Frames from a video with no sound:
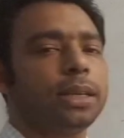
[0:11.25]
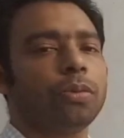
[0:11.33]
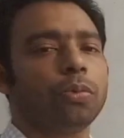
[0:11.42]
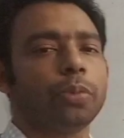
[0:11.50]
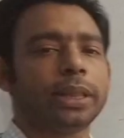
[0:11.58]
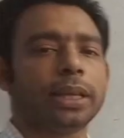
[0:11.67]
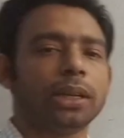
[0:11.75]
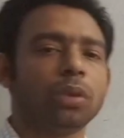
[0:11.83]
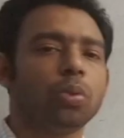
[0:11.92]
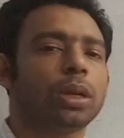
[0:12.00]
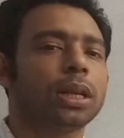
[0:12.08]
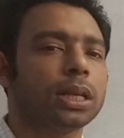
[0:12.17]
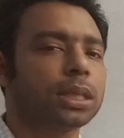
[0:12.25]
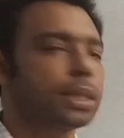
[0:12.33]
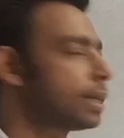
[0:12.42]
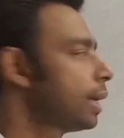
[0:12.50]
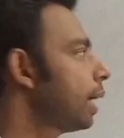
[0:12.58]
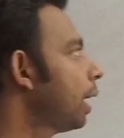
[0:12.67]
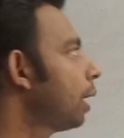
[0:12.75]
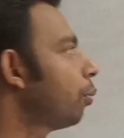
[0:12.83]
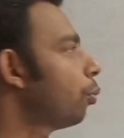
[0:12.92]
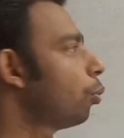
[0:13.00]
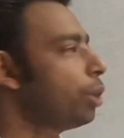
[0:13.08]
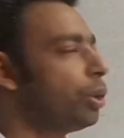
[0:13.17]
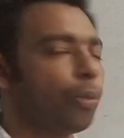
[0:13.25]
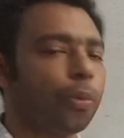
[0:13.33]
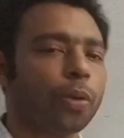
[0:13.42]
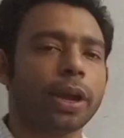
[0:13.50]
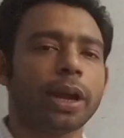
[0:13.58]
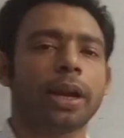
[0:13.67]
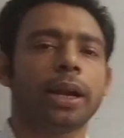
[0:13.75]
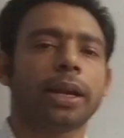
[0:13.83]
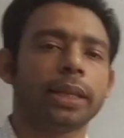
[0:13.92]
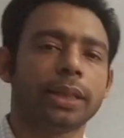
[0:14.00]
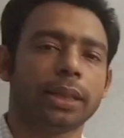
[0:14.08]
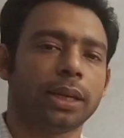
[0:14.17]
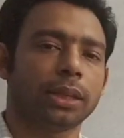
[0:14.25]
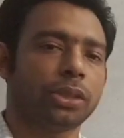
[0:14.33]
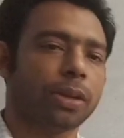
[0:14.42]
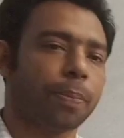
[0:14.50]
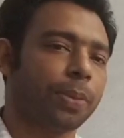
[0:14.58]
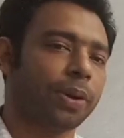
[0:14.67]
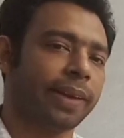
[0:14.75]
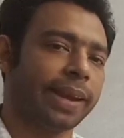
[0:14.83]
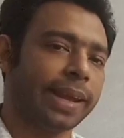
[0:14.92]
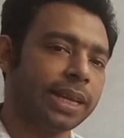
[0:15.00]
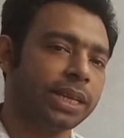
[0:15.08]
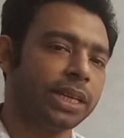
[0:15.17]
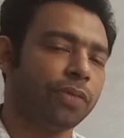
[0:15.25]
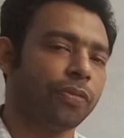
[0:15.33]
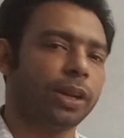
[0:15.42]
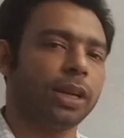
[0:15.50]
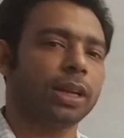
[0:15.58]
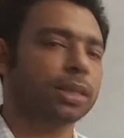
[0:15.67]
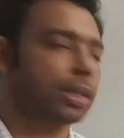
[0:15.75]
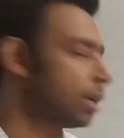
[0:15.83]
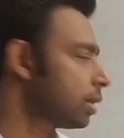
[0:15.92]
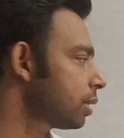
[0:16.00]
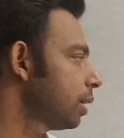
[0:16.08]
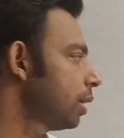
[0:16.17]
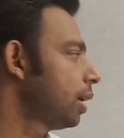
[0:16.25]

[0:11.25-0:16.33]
with a new class, and we were in the chapter 8 in very last class,